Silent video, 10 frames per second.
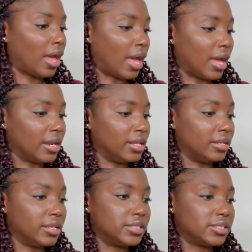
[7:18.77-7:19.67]
and it
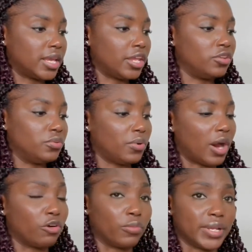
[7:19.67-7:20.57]
did say do
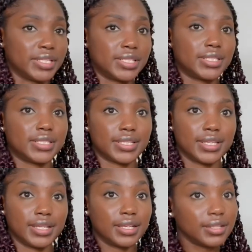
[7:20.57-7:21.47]
a
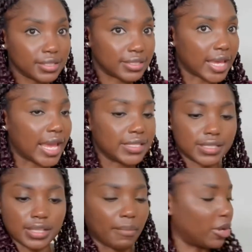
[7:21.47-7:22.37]
wrist test,
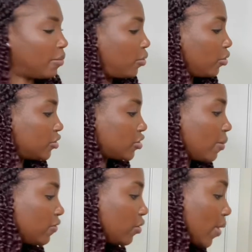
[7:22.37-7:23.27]
so I'm going to put some
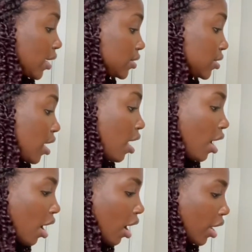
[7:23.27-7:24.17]
of the wax
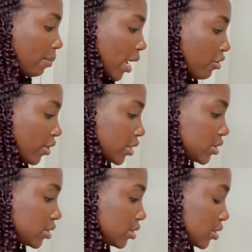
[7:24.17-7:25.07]
on my
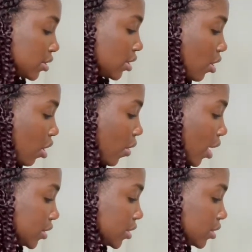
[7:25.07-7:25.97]
wrist to see how
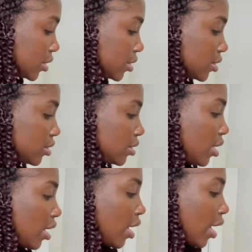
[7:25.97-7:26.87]
hot it is,
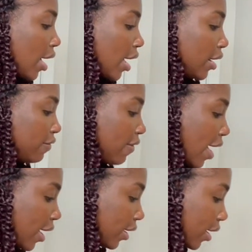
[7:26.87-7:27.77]
and if
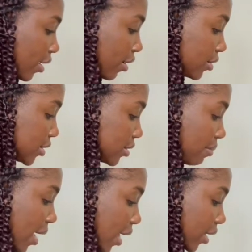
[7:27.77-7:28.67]
I cannot
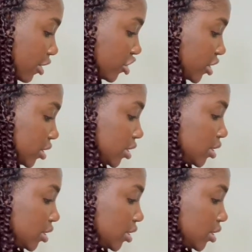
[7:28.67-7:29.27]
manage it,